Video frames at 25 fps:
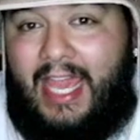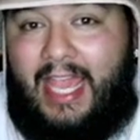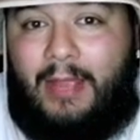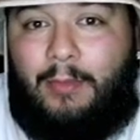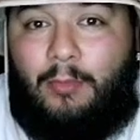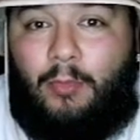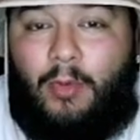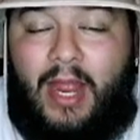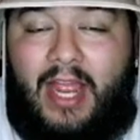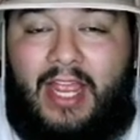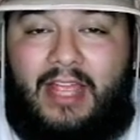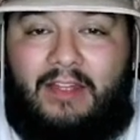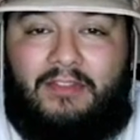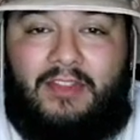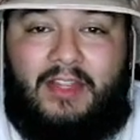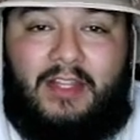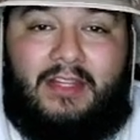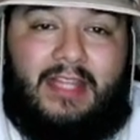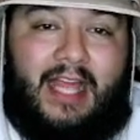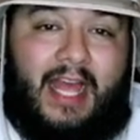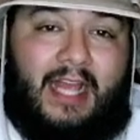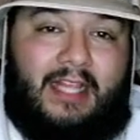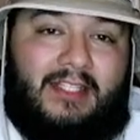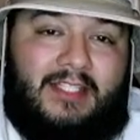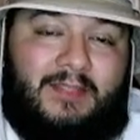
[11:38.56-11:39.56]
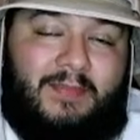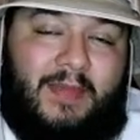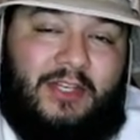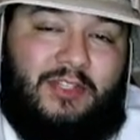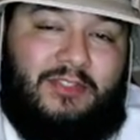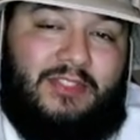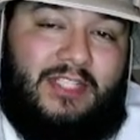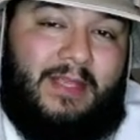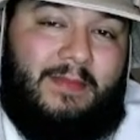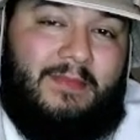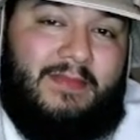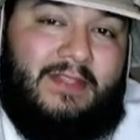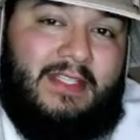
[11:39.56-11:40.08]
right? If that special
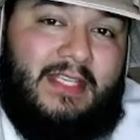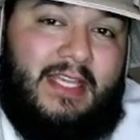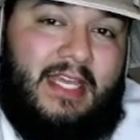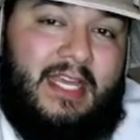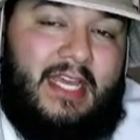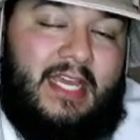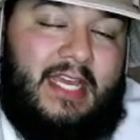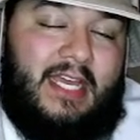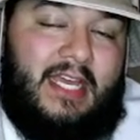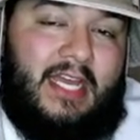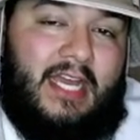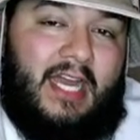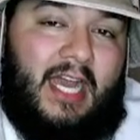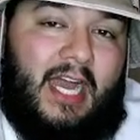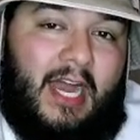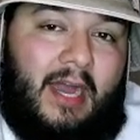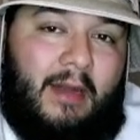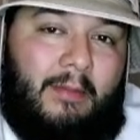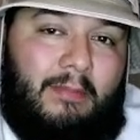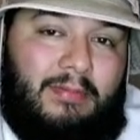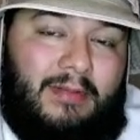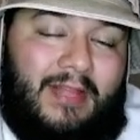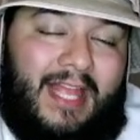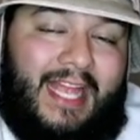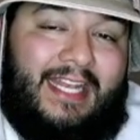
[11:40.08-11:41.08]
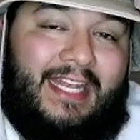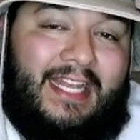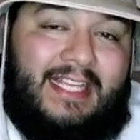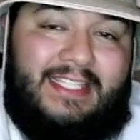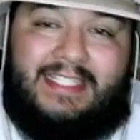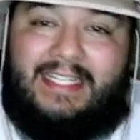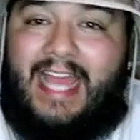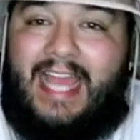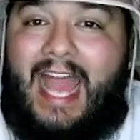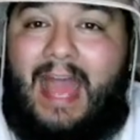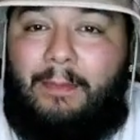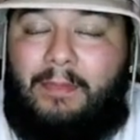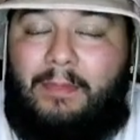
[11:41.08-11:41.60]
teams play doesn't
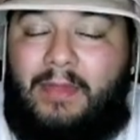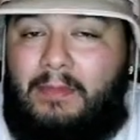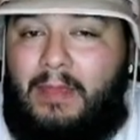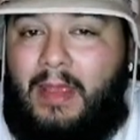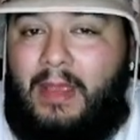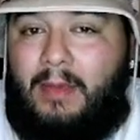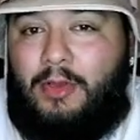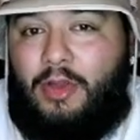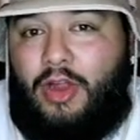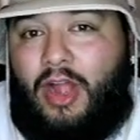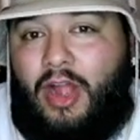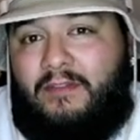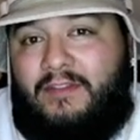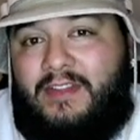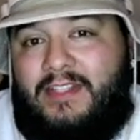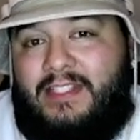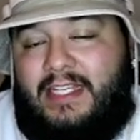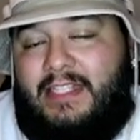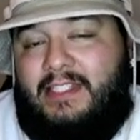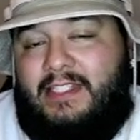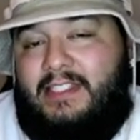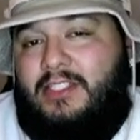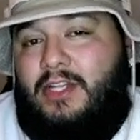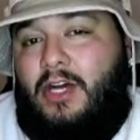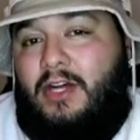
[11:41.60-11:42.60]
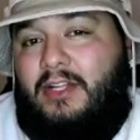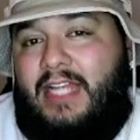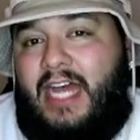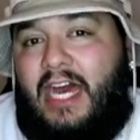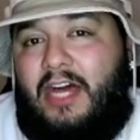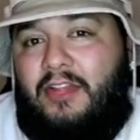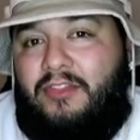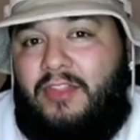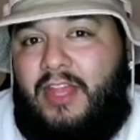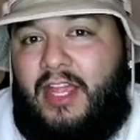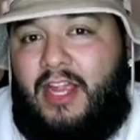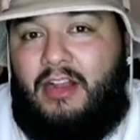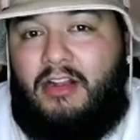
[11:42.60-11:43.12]
happen, maybe your offense gets stalled out
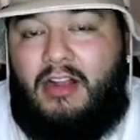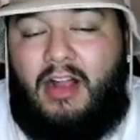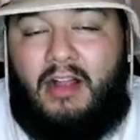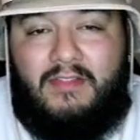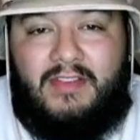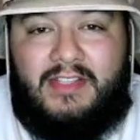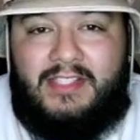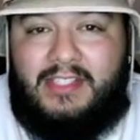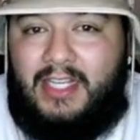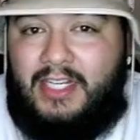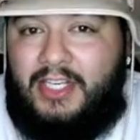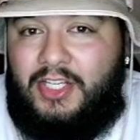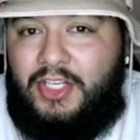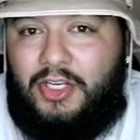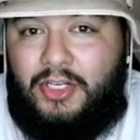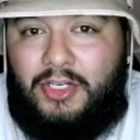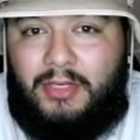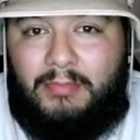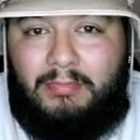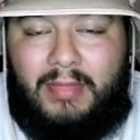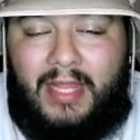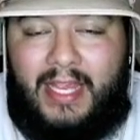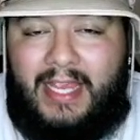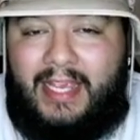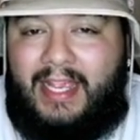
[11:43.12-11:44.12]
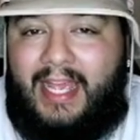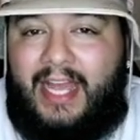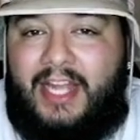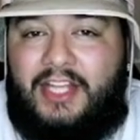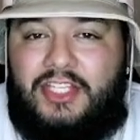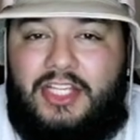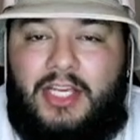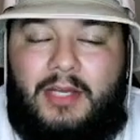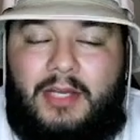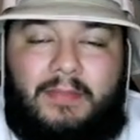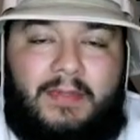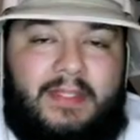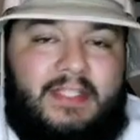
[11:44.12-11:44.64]
there, and all of a sudden you're playing catch
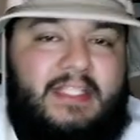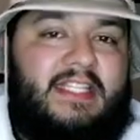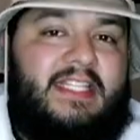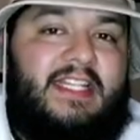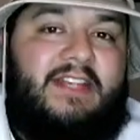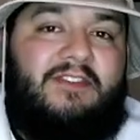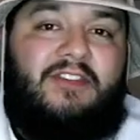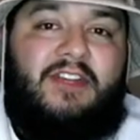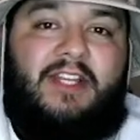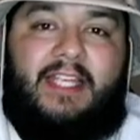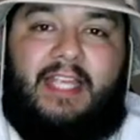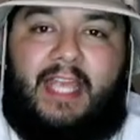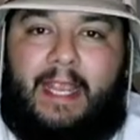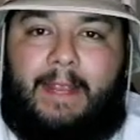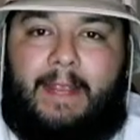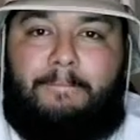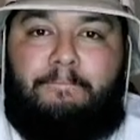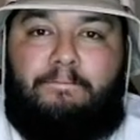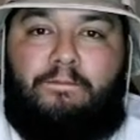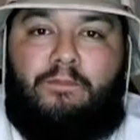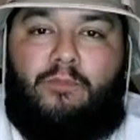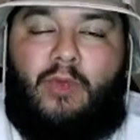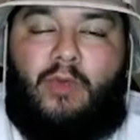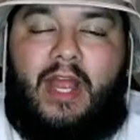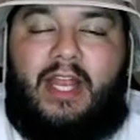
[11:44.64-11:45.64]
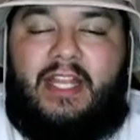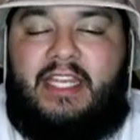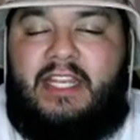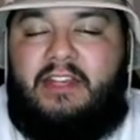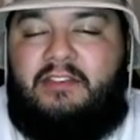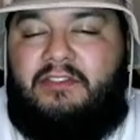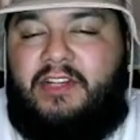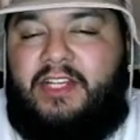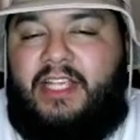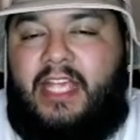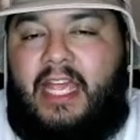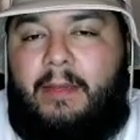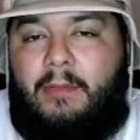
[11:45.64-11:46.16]
up. It's a different game, right?
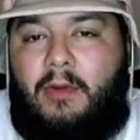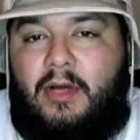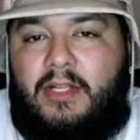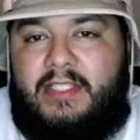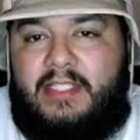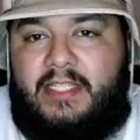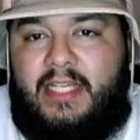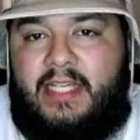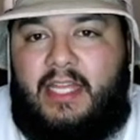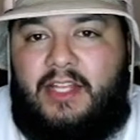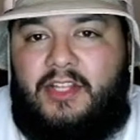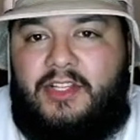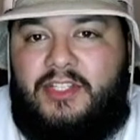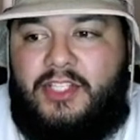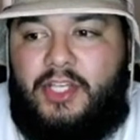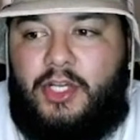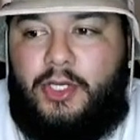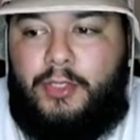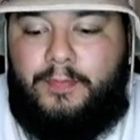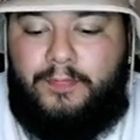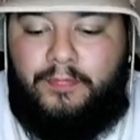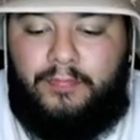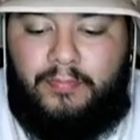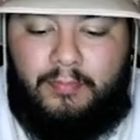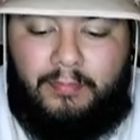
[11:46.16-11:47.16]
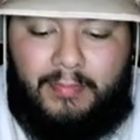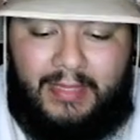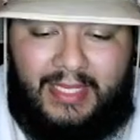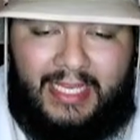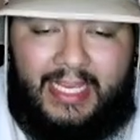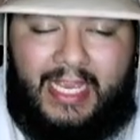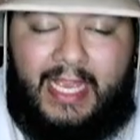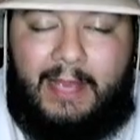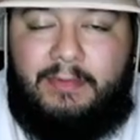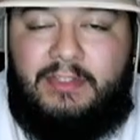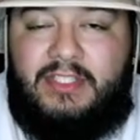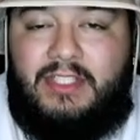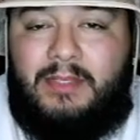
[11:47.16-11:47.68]
Different game altogether. So being
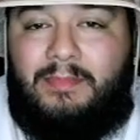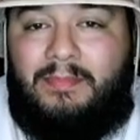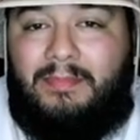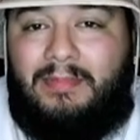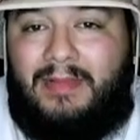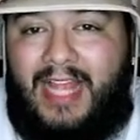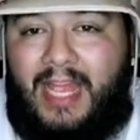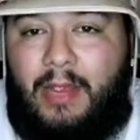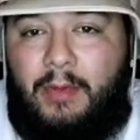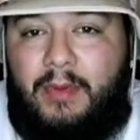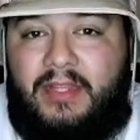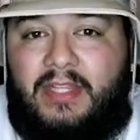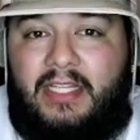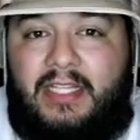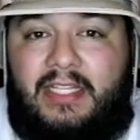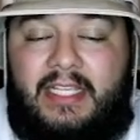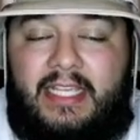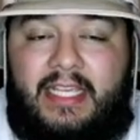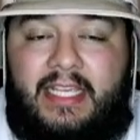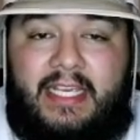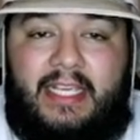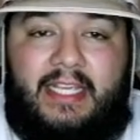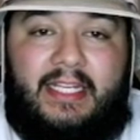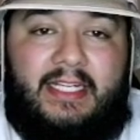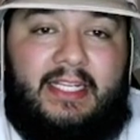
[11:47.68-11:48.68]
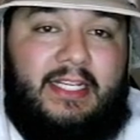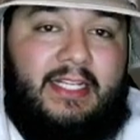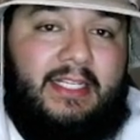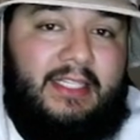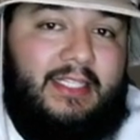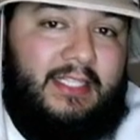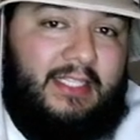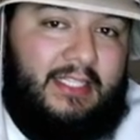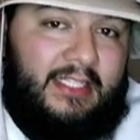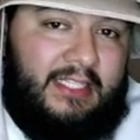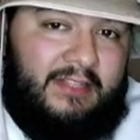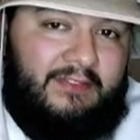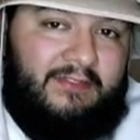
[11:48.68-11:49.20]
able to play with the lead, the
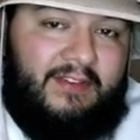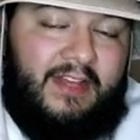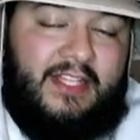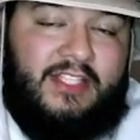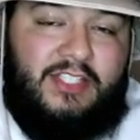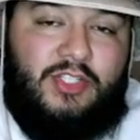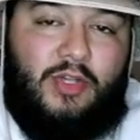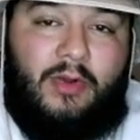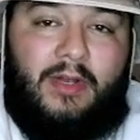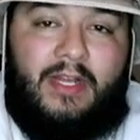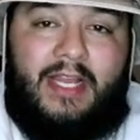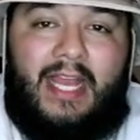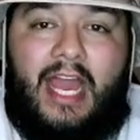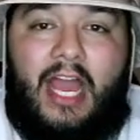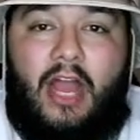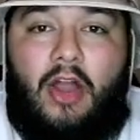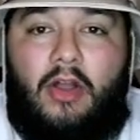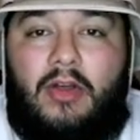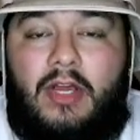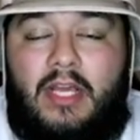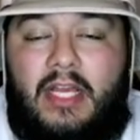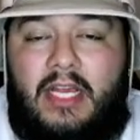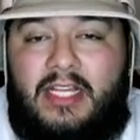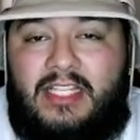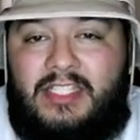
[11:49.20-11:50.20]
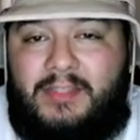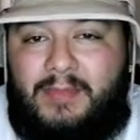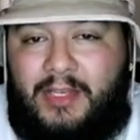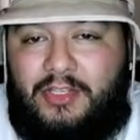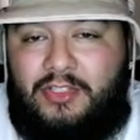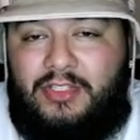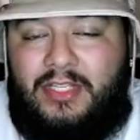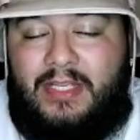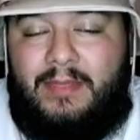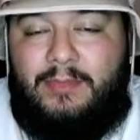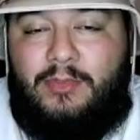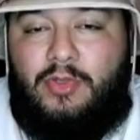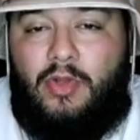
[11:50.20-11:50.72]
defense going out, special
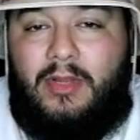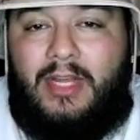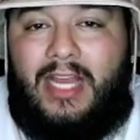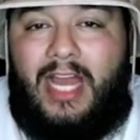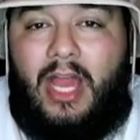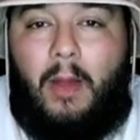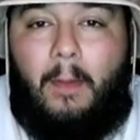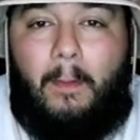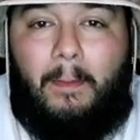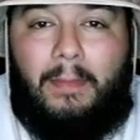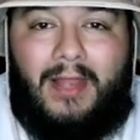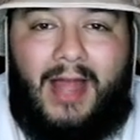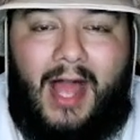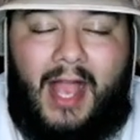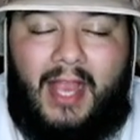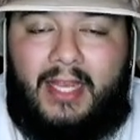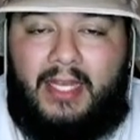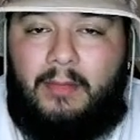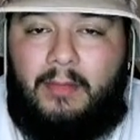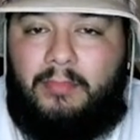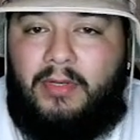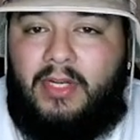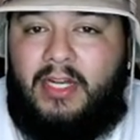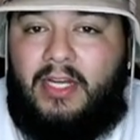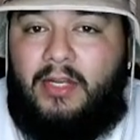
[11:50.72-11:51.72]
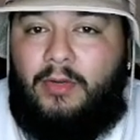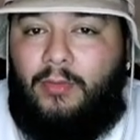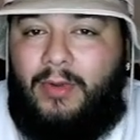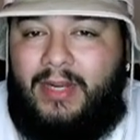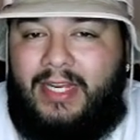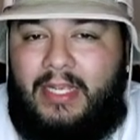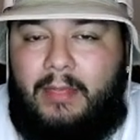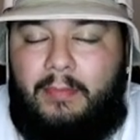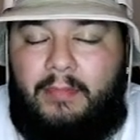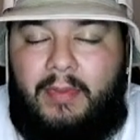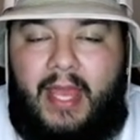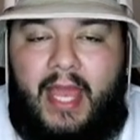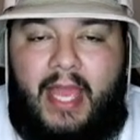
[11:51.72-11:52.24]
teams going out, blocking a punt, running
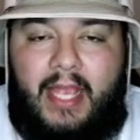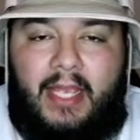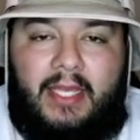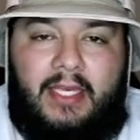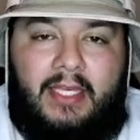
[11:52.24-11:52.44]
it back,